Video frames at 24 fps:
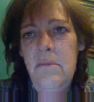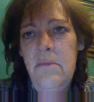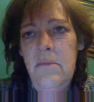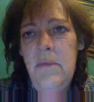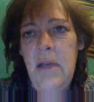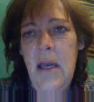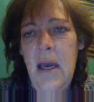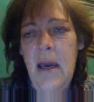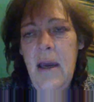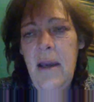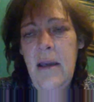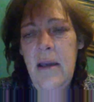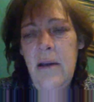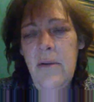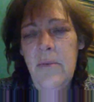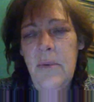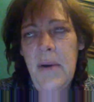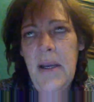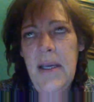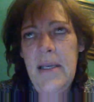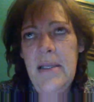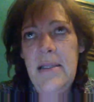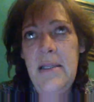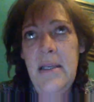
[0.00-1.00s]
Gaia
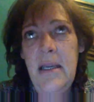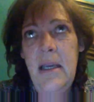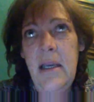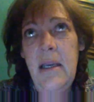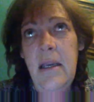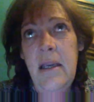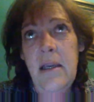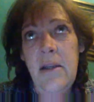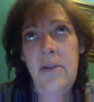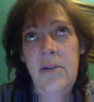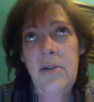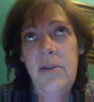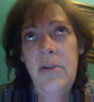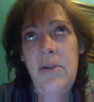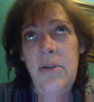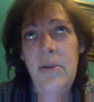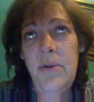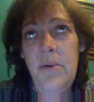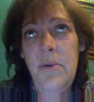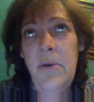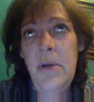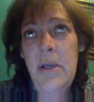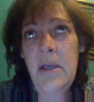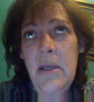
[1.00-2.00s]
raising
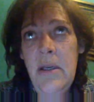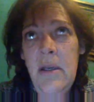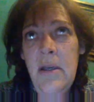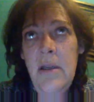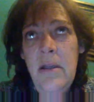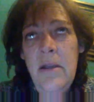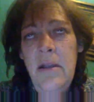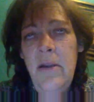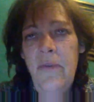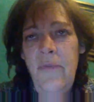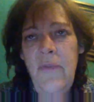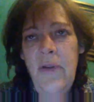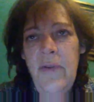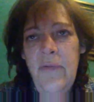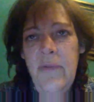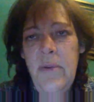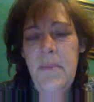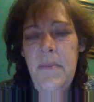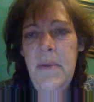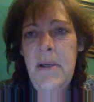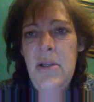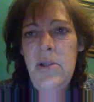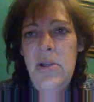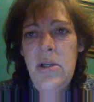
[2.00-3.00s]
into the 5th
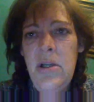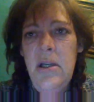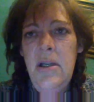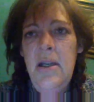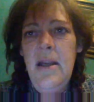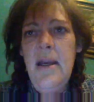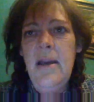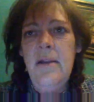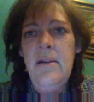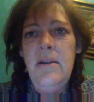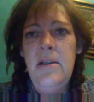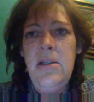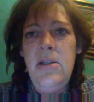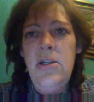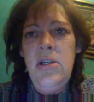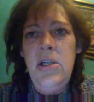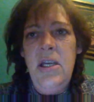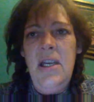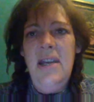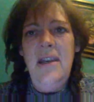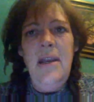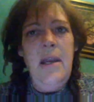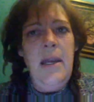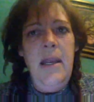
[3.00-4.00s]
dimension. Now, does
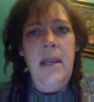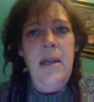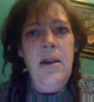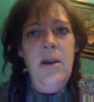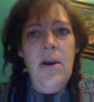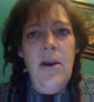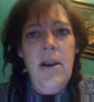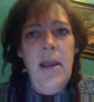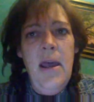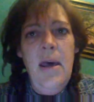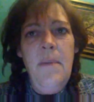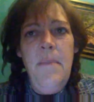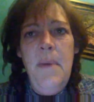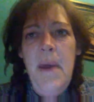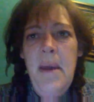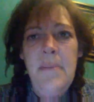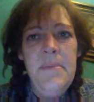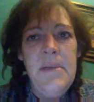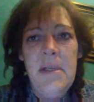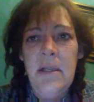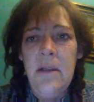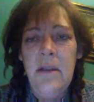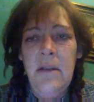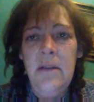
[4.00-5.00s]
she need our help?
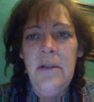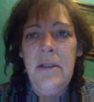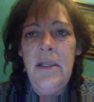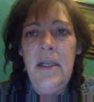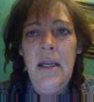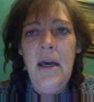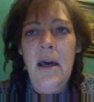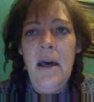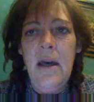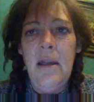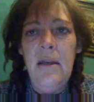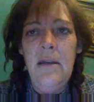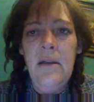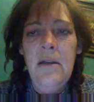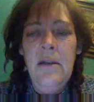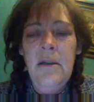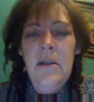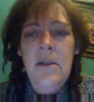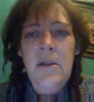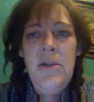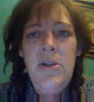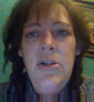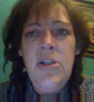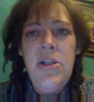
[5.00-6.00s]
Absolutely not.
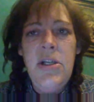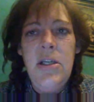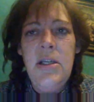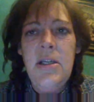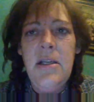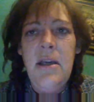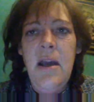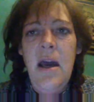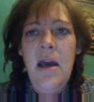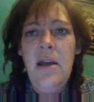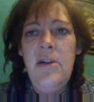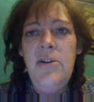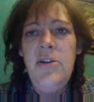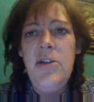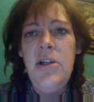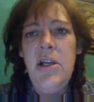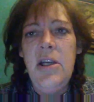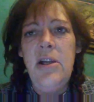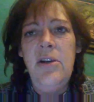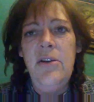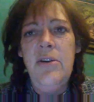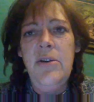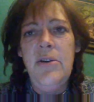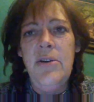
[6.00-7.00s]
She's God and she
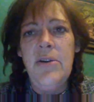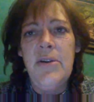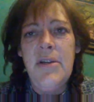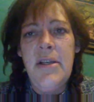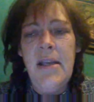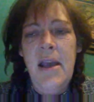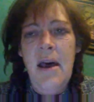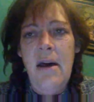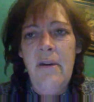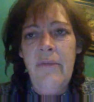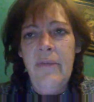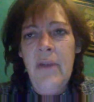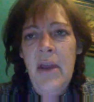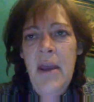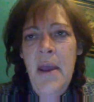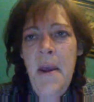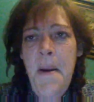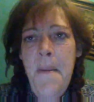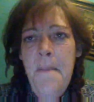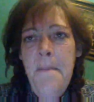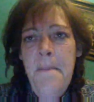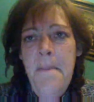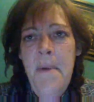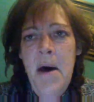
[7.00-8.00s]
can do it herself.
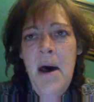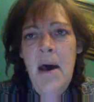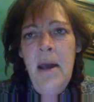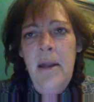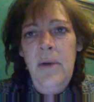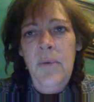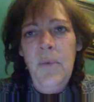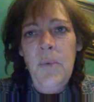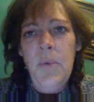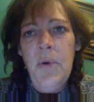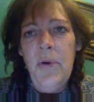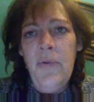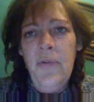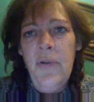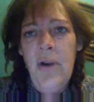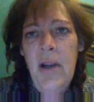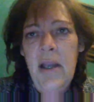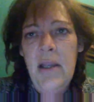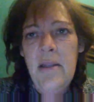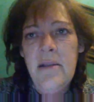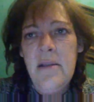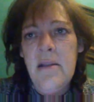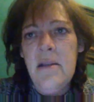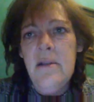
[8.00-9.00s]
But we're
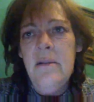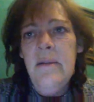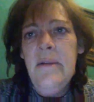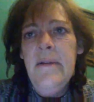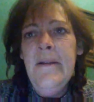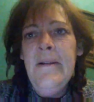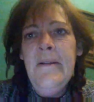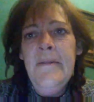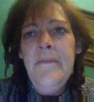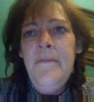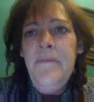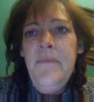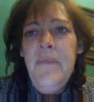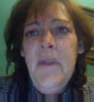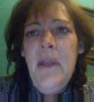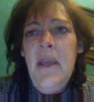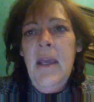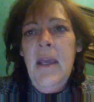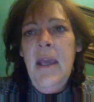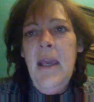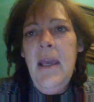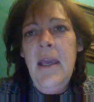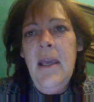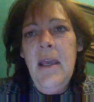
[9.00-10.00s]
friends.
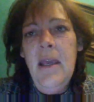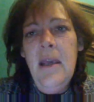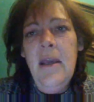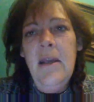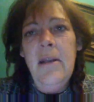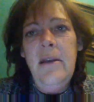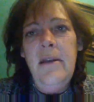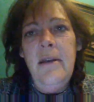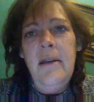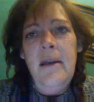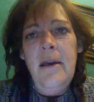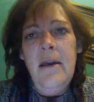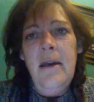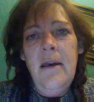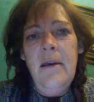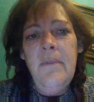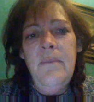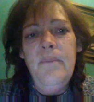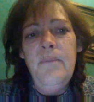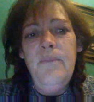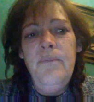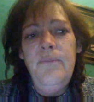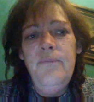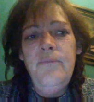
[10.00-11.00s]

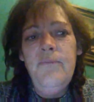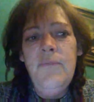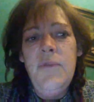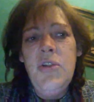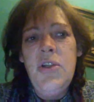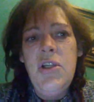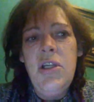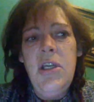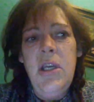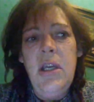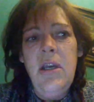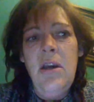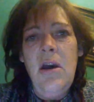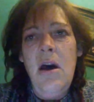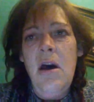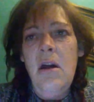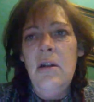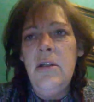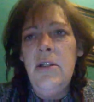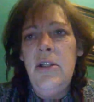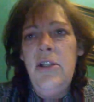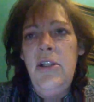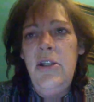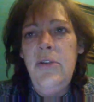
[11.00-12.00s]
And she
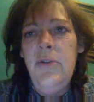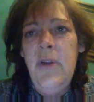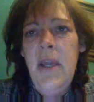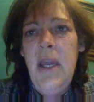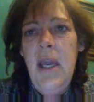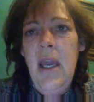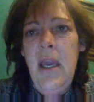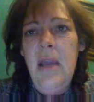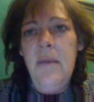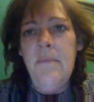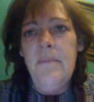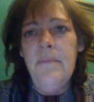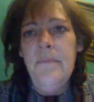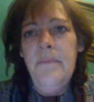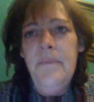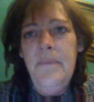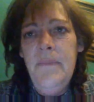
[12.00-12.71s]
called and you came.